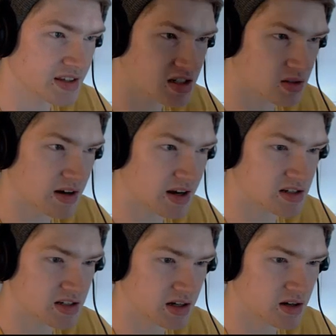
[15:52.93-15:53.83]
get some
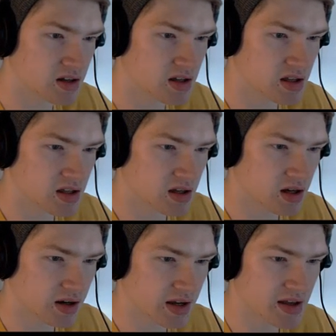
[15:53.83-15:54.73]
records here.
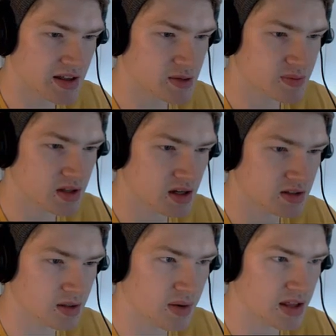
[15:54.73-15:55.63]
Okay, it has
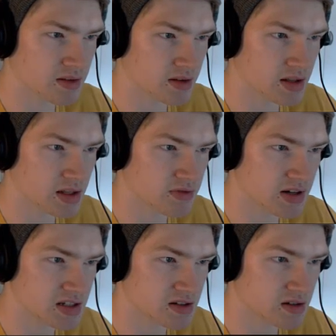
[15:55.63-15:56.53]
it has
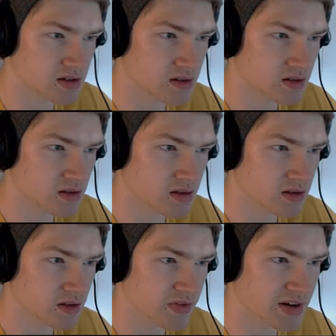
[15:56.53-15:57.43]
released.
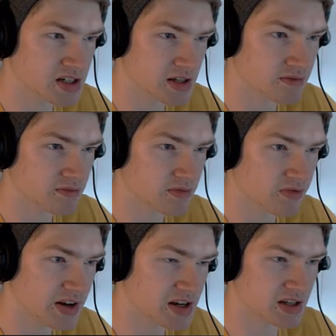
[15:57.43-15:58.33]
Finish it.
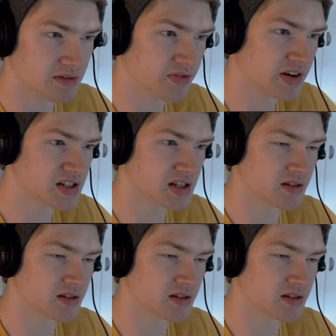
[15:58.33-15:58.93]
Finish it. Finish it.